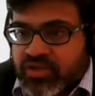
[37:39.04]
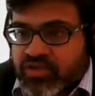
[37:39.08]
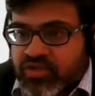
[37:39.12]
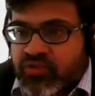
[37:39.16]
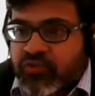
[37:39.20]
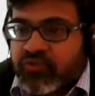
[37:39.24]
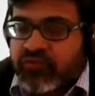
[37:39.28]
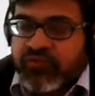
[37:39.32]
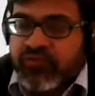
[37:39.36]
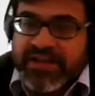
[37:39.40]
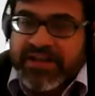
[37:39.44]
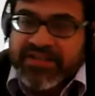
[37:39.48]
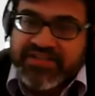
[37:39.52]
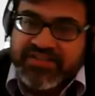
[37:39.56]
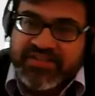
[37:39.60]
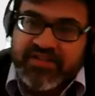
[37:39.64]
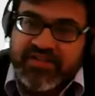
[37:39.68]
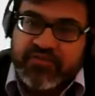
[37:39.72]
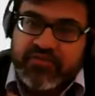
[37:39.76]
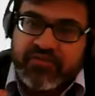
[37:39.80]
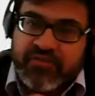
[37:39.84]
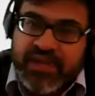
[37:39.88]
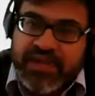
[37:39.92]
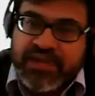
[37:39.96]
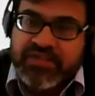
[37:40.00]
So
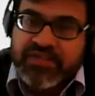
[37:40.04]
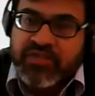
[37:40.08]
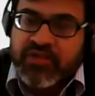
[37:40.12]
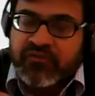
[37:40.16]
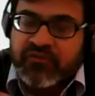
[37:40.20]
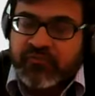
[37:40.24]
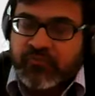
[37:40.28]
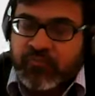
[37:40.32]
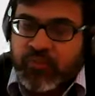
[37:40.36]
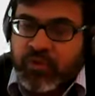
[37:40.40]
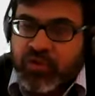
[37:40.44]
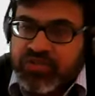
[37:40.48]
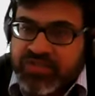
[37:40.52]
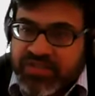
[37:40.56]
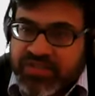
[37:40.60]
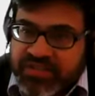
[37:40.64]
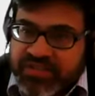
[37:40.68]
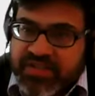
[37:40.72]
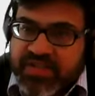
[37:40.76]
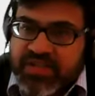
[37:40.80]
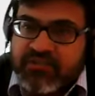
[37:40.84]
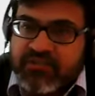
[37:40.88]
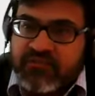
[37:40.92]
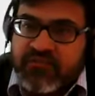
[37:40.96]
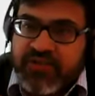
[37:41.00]
faster rate of
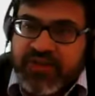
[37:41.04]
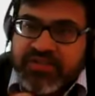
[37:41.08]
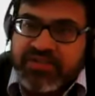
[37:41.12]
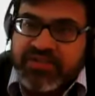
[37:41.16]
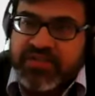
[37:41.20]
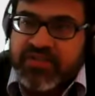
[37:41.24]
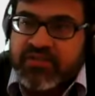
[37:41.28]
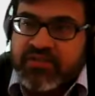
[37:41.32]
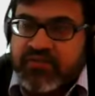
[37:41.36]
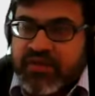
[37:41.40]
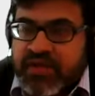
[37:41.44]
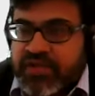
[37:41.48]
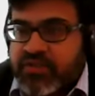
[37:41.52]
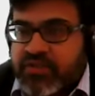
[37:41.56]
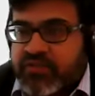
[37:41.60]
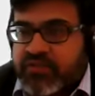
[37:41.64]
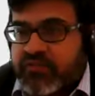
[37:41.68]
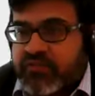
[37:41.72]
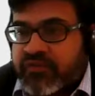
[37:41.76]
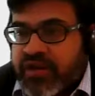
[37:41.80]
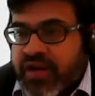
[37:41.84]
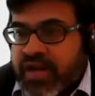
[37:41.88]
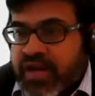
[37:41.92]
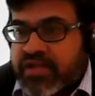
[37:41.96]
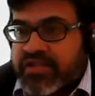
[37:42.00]
processing, faster rate
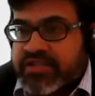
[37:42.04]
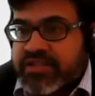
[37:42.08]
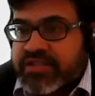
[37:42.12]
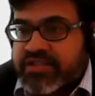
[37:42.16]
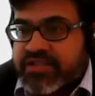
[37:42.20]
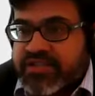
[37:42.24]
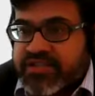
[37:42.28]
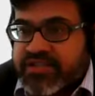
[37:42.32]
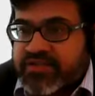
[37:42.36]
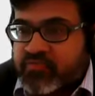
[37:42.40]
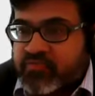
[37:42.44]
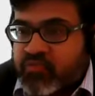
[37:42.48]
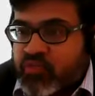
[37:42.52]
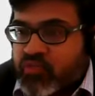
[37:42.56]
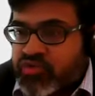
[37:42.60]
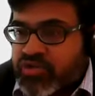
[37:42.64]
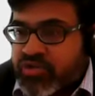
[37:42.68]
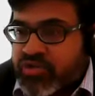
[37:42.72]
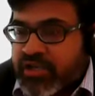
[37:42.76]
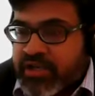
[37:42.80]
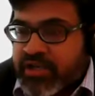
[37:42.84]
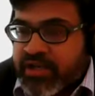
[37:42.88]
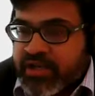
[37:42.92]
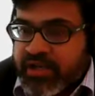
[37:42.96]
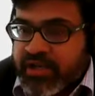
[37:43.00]
of grant and
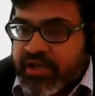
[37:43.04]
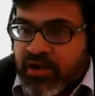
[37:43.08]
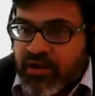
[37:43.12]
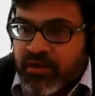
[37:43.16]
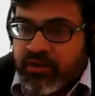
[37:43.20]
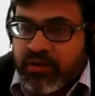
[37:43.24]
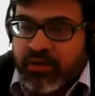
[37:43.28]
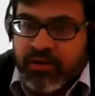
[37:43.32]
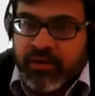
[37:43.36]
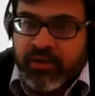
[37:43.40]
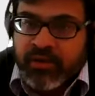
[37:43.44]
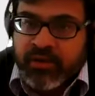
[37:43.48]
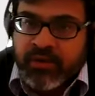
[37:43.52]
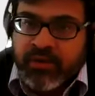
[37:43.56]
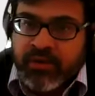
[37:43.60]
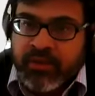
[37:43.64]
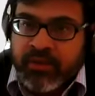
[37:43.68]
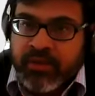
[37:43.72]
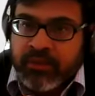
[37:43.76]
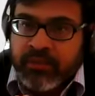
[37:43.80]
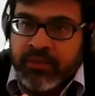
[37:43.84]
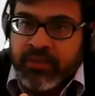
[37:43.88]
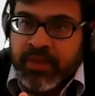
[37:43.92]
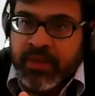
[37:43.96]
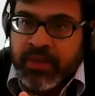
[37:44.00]
disposal,
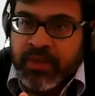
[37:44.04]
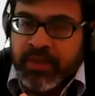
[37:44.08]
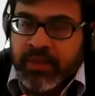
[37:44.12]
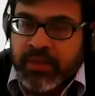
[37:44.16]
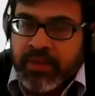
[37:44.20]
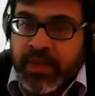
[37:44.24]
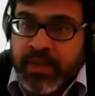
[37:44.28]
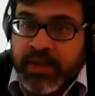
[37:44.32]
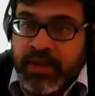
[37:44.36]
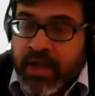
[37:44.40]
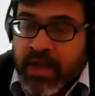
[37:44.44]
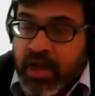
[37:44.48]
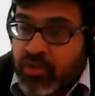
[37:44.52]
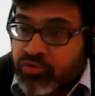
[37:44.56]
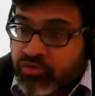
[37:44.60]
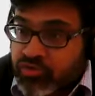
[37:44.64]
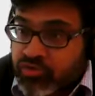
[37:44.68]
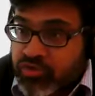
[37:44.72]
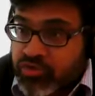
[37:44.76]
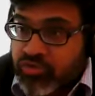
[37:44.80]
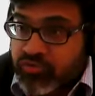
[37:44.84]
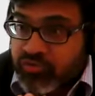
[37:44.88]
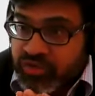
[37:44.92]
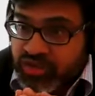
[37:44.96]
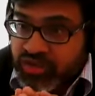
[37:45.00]
and how
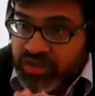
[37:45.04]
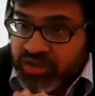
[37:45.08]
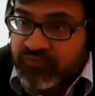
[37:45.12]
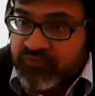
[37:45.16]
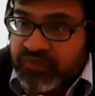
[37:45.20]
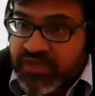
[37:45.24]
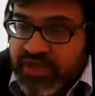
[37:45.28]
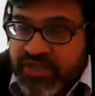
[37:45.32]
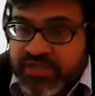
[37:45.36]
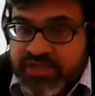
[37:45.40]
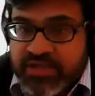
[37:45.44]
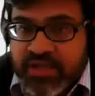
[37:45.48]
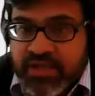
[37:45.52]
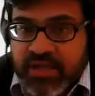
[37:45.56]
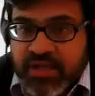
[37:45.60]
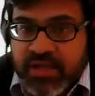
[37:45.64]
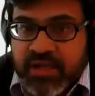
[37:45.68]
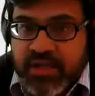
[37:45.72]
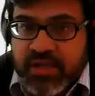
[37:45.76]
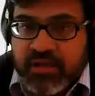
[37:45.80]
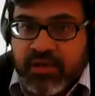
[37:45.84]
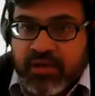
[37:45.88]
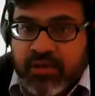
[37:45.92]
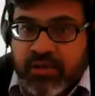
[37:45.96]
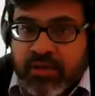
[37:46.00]
do you achieve that?
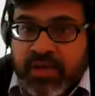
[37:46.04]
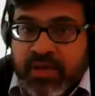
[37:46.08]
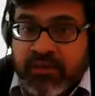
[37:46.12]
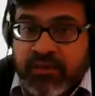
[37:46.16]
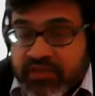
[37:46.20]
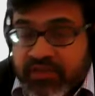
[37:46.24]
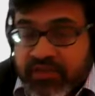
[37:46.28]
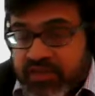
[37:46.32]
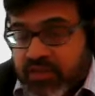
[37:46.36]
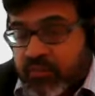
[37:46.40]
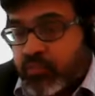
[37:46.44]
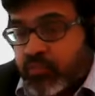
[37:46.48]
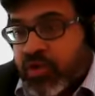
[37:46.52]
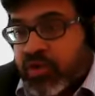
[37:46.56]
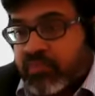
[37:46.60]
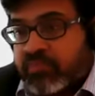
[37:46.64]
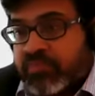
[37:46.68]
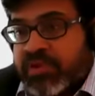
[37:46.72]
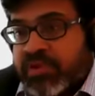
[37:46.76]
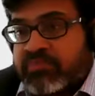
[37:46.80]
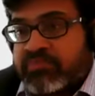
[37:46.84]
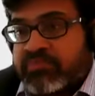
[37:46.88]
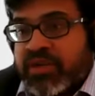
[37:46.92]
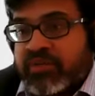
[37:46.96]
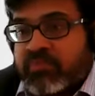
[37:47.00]
Given the
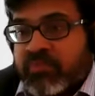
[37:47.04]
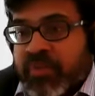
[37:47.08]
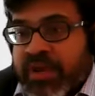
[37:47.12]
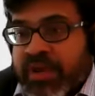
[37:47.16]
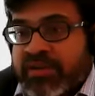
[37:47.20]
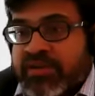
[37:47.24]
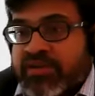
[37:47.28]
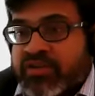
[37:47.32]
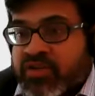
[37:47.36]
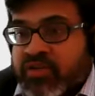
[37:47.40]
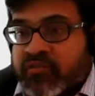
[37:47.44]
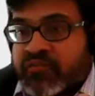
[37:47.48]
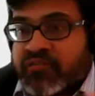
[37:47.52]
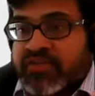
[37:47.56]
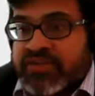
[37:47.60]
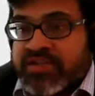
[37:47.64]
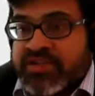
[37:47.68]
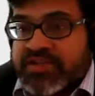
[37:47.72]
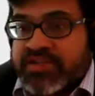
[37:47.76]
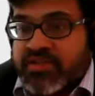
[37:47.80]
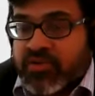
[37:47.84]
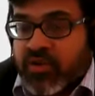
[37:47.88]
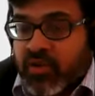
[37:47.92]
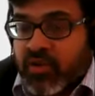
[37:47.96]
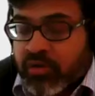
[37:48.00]
problem that
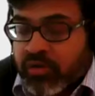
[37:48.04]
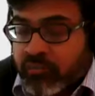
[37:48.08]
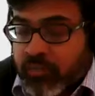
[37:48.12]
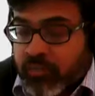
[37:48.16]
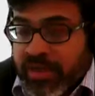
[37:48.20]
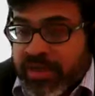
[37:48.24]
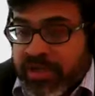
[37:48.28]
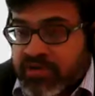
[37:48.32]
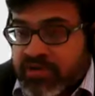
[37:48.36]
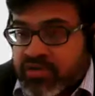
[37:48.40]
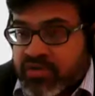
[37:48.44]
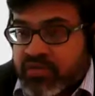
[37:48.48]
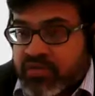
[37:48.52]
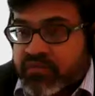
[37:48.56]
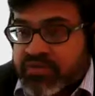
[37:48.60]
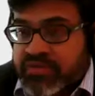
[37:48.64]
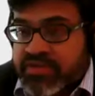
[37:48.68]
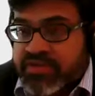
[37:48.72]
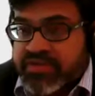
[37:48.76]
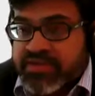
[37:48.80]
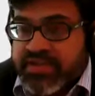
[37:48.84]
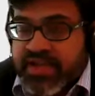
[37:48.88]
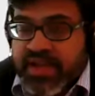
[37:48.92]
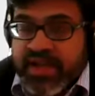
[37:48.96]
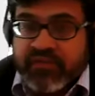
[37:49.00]
all patent
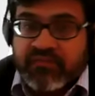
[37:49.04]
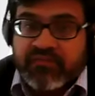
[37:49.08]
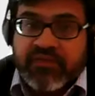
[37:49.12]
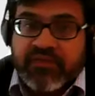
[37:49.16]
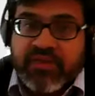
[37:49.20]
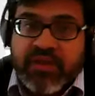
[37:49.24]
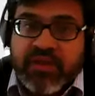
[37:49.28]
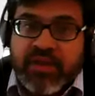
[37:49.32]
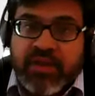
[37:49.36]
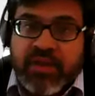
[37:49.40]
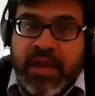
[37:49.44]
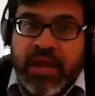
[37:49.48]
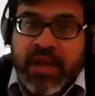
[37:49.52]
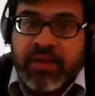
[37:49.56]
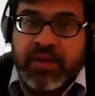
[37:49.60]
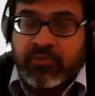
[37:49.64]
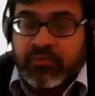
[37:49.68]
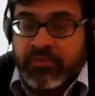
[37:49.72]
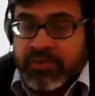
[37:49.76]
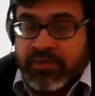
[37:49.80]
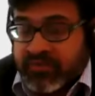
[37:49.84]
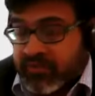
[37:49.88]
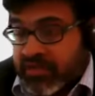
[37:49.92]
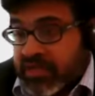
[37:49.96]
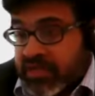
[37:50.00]
offices have,
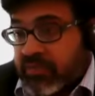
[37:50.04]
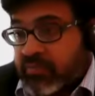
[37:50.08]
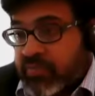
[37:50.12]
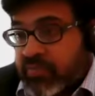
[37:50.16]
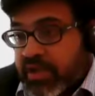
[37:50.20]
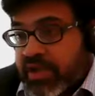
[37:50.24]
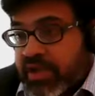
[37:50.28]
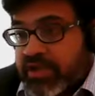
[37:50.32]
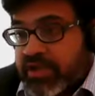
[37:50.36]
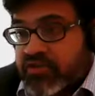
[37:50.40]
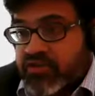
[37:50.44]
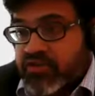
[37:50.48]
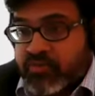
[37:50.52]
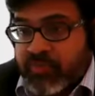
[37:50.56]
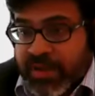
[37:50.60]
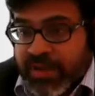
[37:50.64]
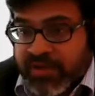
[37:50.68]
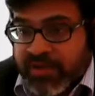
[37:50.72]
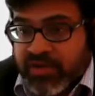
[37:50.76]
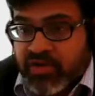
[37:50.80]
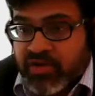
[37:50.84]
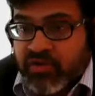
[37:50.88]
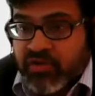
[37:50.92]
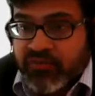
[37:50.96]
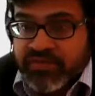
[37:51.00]
and developing country
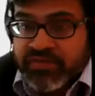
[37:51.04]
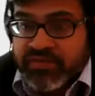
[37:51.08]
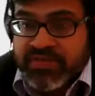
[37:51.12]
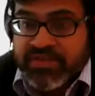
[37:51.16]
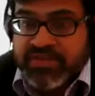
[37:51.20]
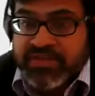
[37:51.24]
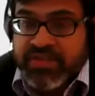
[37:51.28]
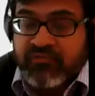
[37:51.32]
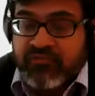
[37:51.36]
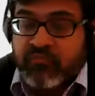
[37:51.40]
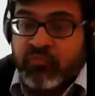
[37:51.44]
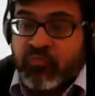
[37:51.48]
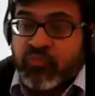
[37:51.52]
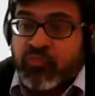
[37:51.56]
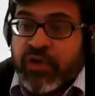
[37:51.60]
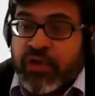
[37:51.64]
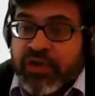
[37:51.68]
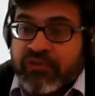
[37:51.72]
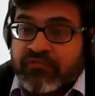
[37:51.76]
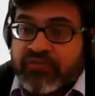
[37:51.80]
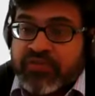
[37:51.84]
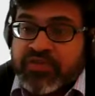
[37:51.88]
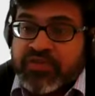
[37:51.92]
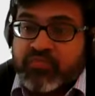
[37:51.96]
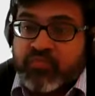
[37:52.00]
patent offices
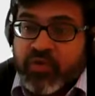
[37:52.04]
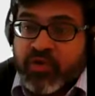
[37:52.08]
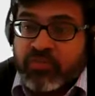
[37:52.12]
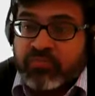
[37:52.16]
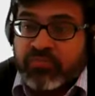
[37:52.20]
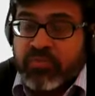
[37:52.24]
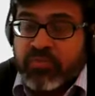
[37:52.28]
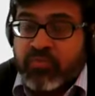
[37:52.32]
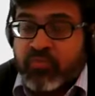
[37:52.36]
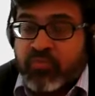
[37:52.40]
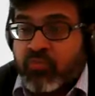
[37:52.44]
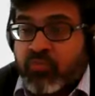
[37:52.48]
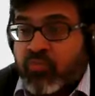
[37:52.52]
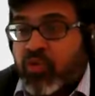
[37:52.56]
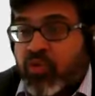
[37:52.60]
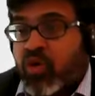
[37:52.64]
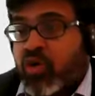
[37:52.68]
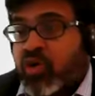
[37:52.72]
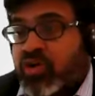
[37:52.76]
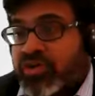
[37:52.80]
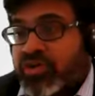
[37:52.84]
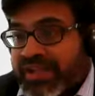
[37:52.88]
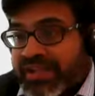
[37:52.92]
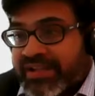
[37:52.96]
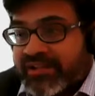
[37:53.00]
have this problem
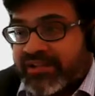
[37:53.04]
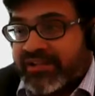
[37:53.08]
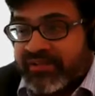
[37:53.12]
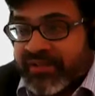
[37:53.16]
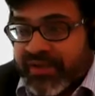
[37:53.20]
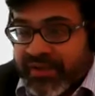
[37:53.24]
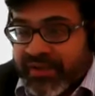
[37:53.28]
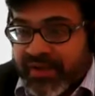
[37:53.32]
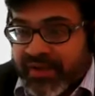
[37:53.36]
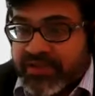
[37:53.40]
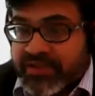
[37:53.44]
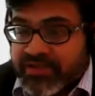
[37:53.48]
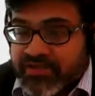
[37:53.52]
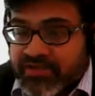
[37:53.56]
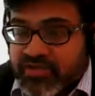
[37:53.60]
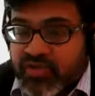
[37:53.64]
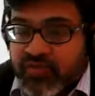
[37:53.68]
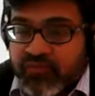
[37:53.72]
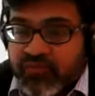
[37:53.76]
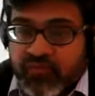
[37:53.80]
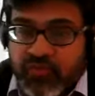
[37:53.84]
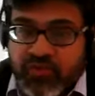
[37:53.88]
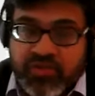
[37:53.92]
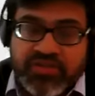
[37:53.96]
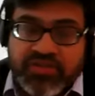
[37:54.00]
more than others,
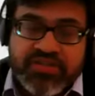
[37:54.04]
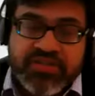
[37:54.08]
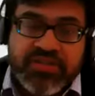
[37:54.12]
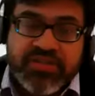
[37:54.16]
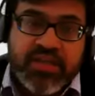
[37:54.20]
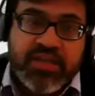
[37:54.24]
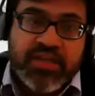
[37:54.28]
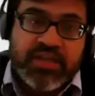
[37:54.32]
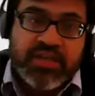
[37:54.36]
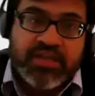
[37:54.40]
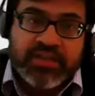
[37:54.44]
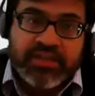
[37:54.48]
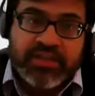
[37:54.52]
of course,